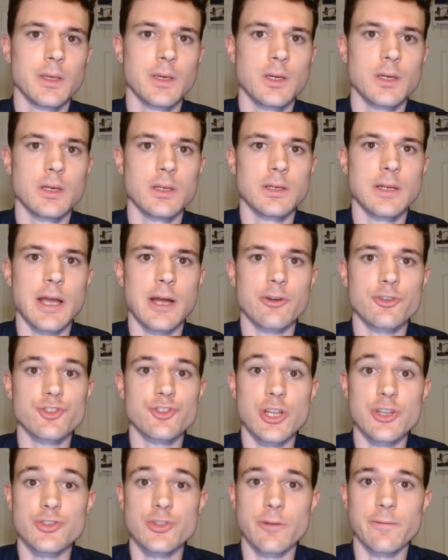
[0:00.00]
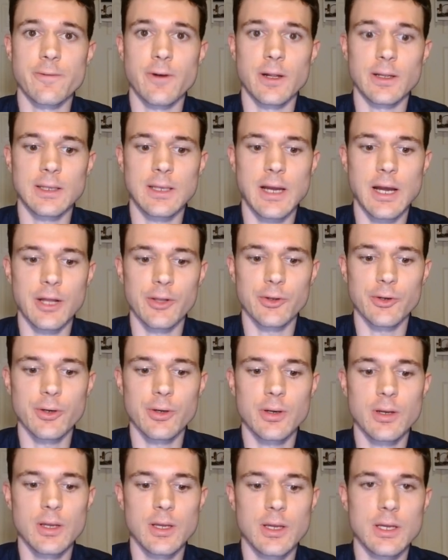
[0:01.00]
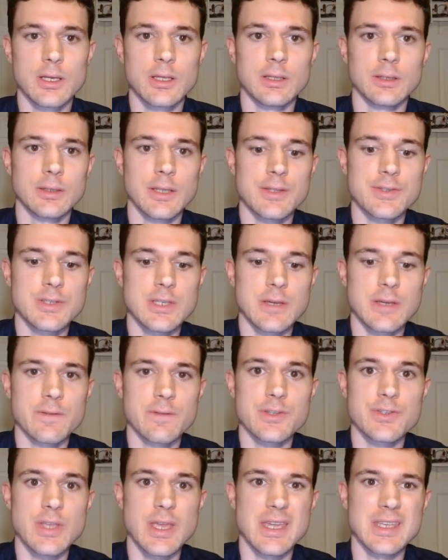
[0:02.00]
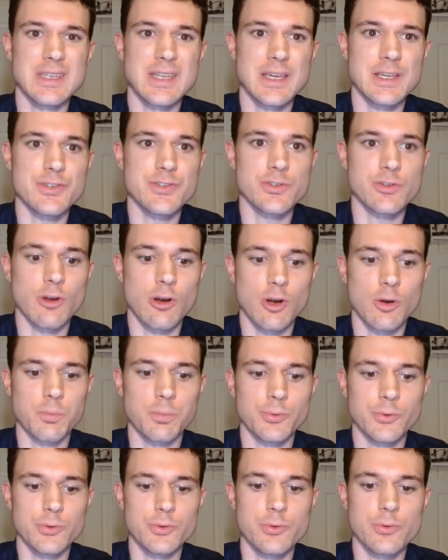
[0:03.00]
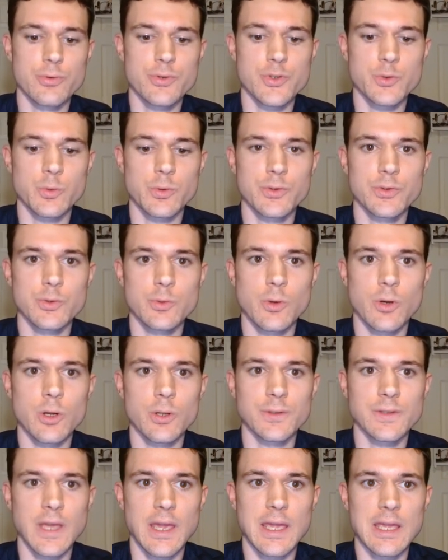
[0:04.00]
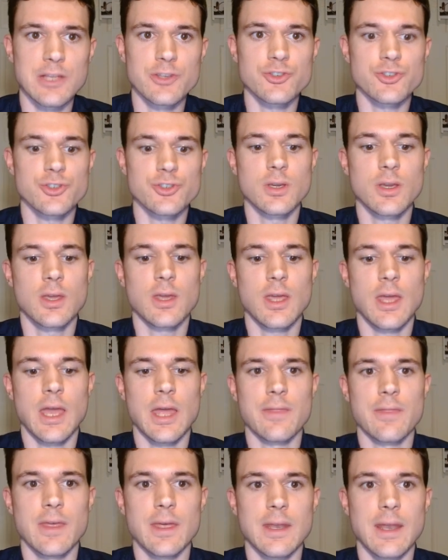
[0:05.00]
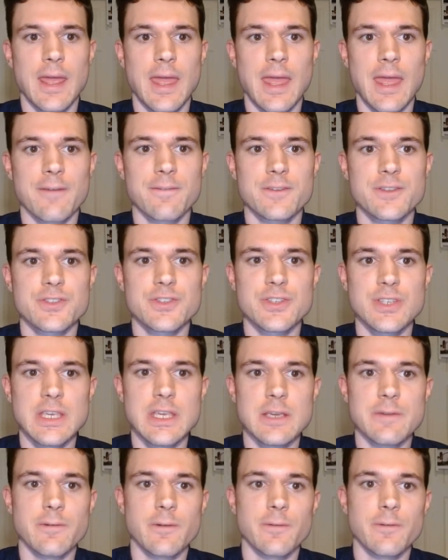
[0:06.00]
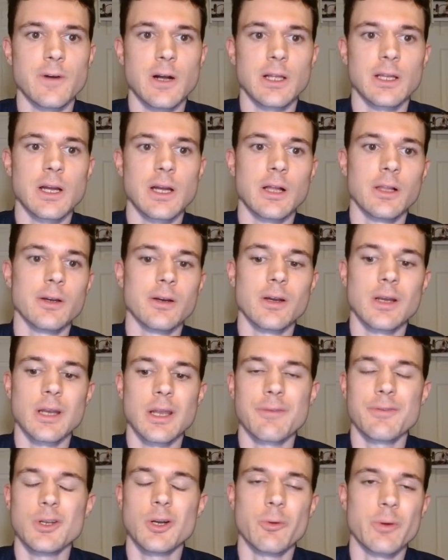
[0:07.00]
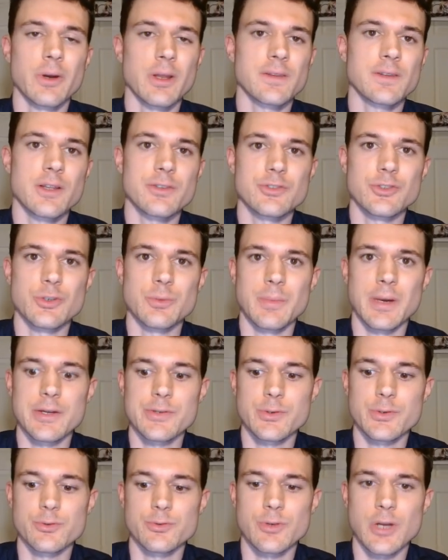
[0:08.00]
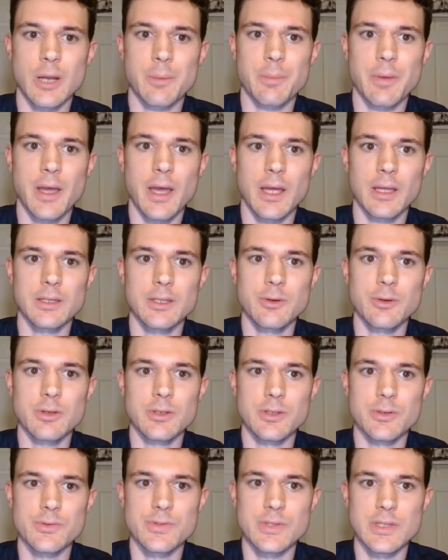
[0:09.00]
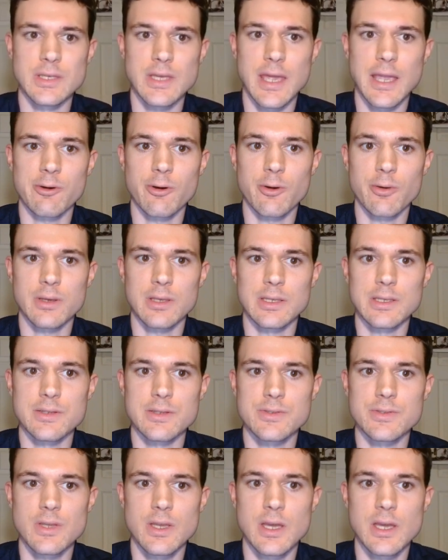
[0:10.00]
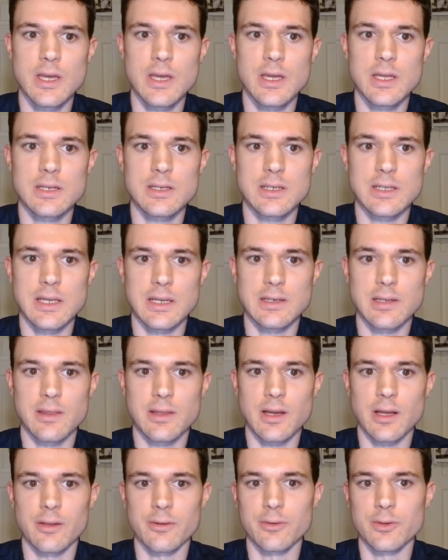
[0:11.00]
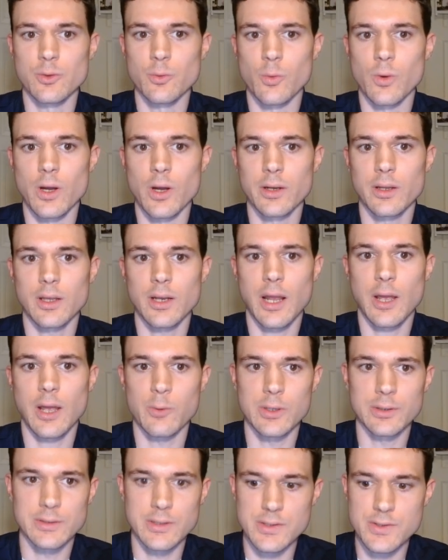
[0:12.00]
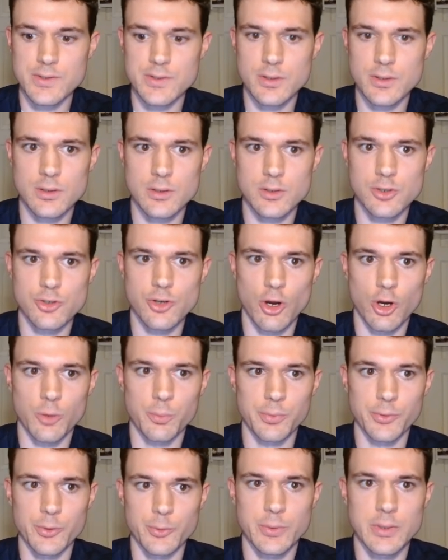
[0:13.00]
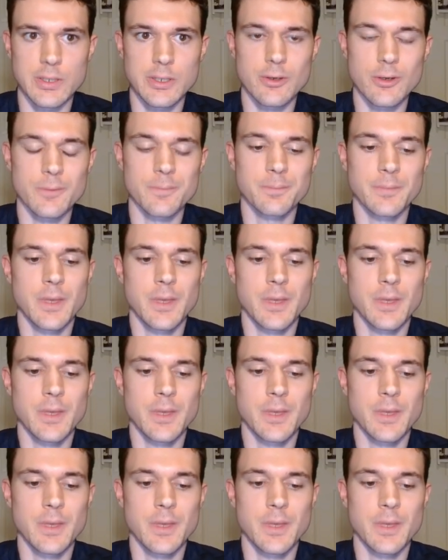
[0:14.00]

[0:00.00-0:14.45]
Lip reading: Now to change the font color, let's give this a nice dark blue. So we'll do Alt H and then FC for font color. And if you don't want to touch your mouse or trackpad, you can use the arrow keys to get to the color you want. And I want this dark blue here.